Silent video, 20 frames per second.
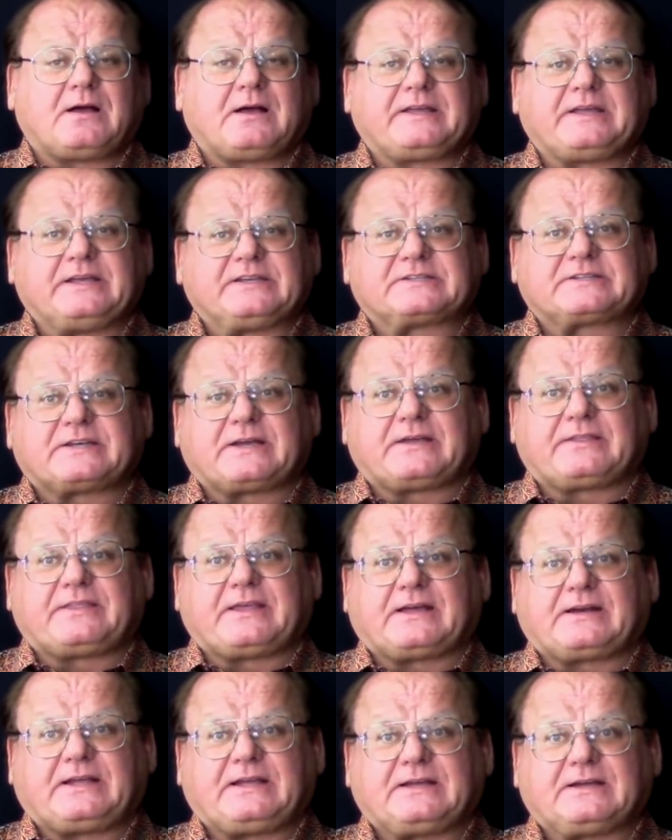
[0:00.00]
He said
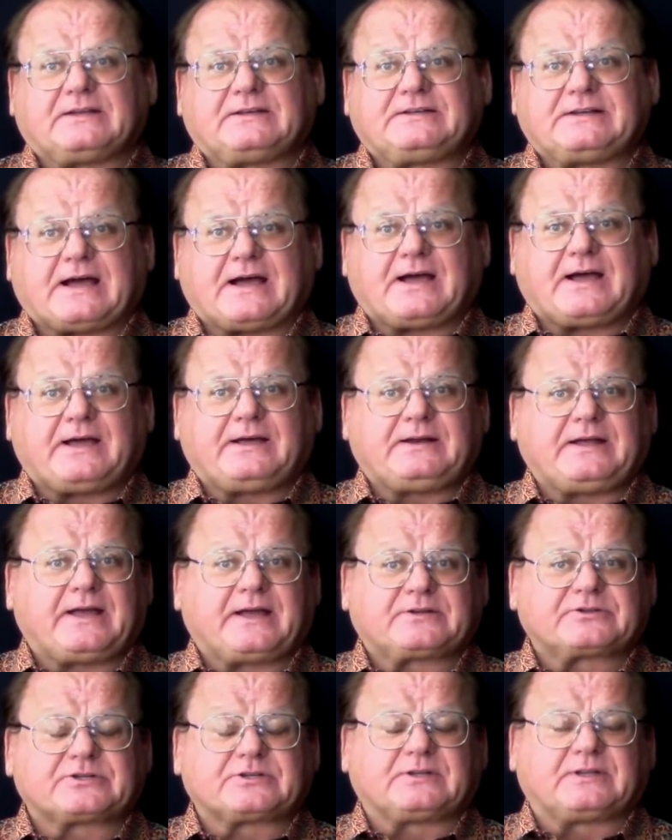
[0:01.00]
that he had died
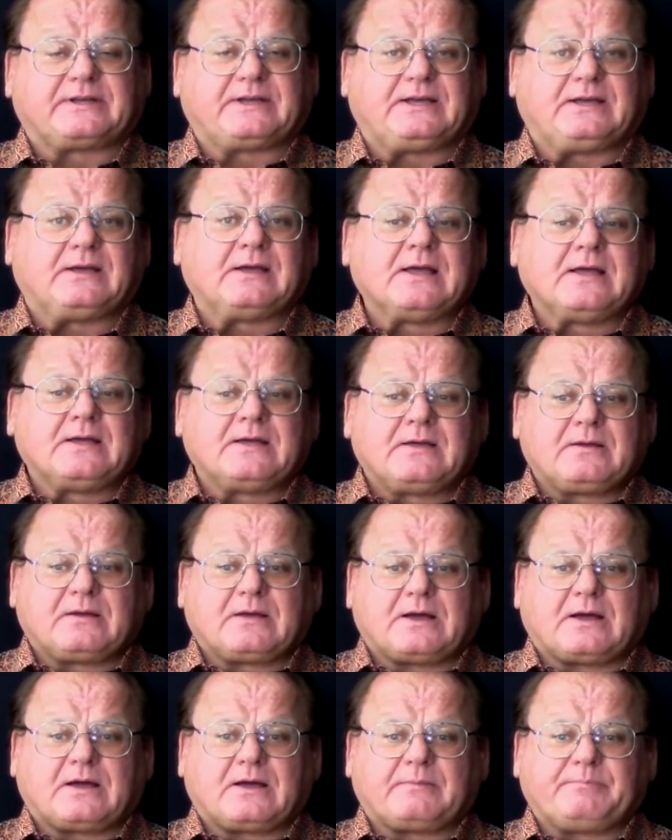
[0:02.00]
actually
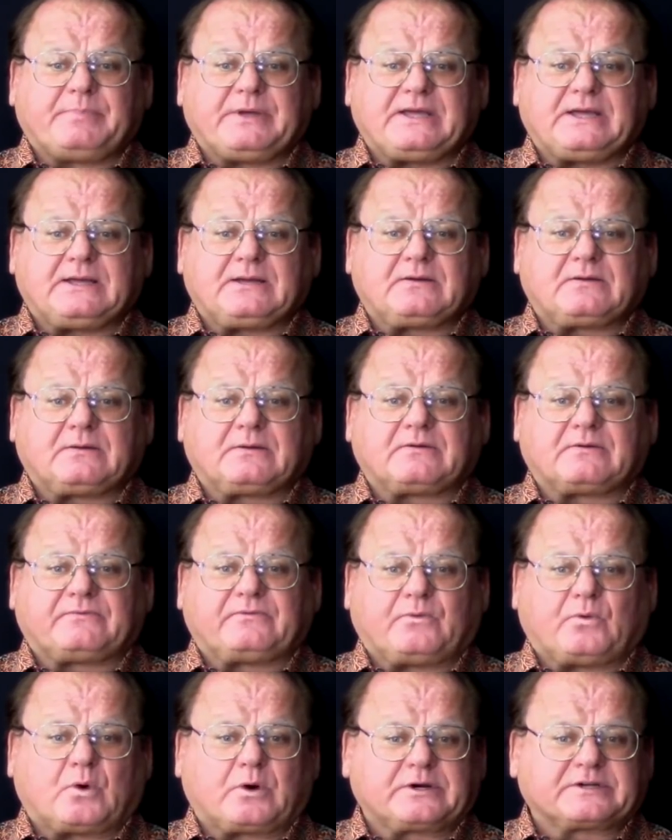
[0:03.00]
being
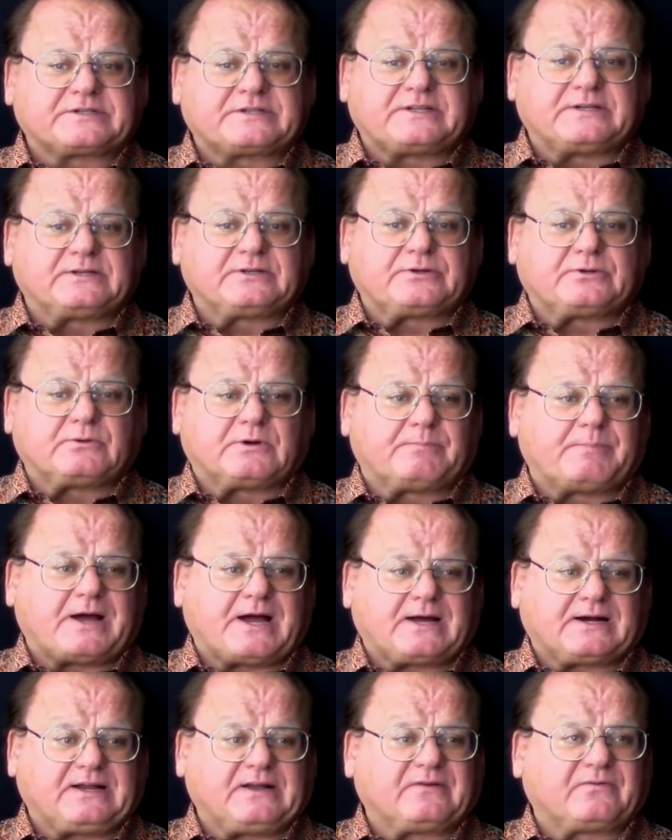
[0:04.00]
forced into a
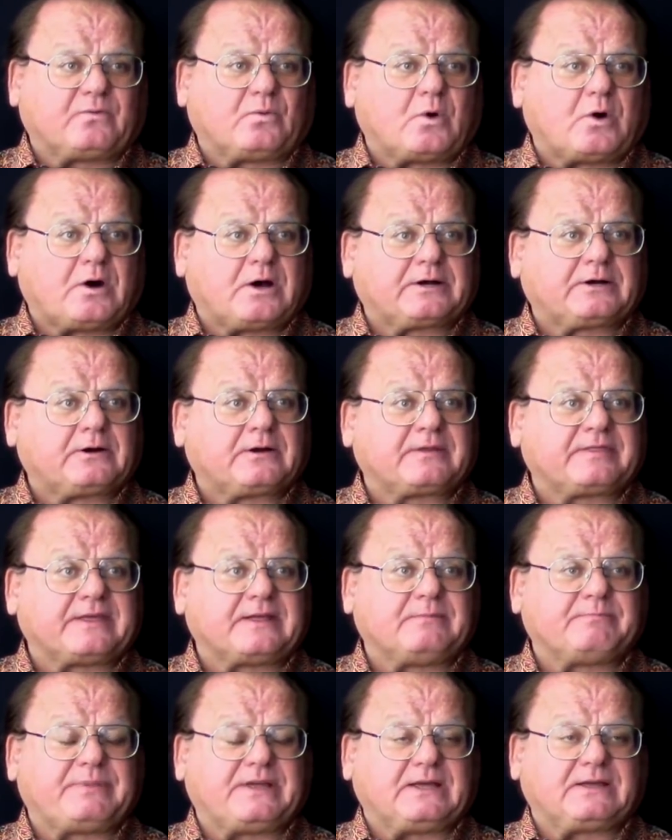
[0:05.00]
body of water and
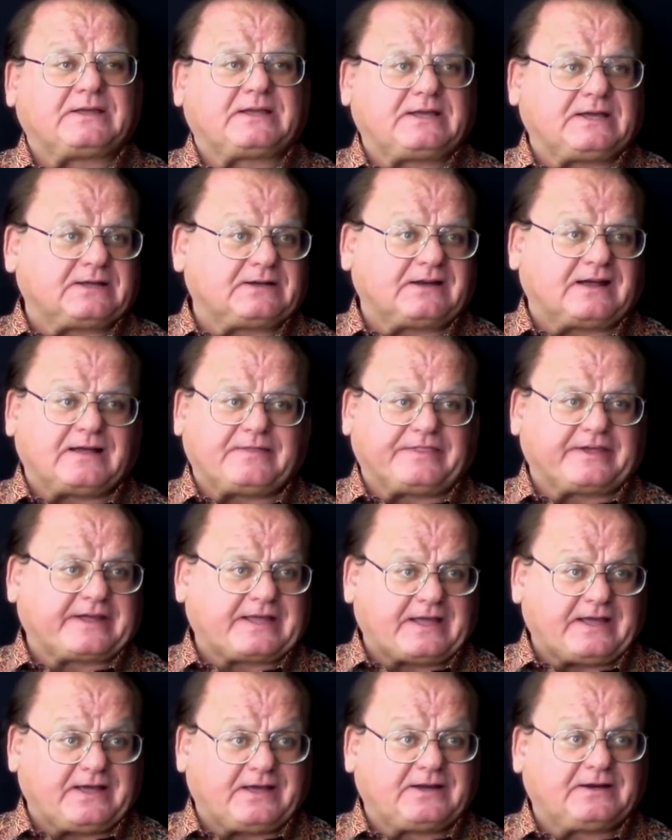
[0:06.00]
then being hit on the
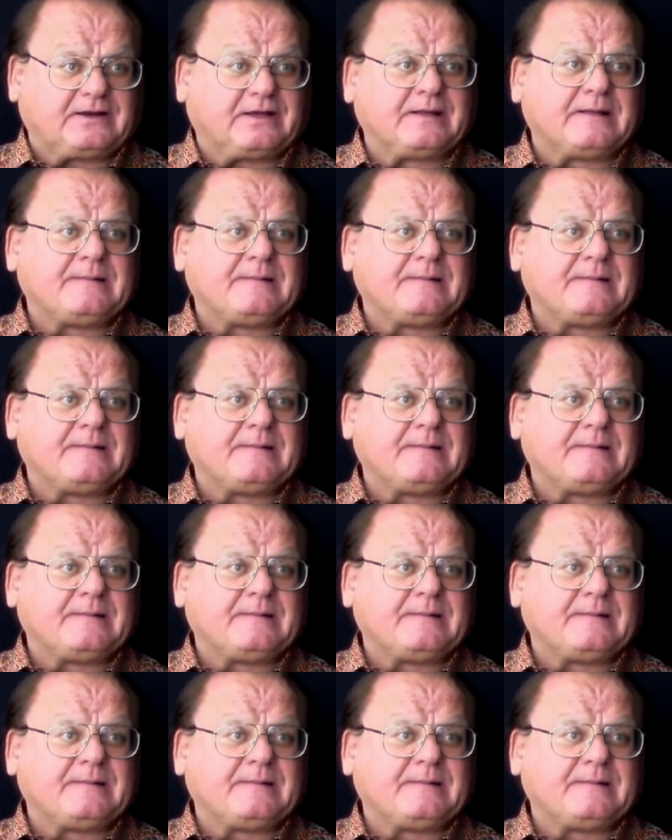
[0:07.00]
head,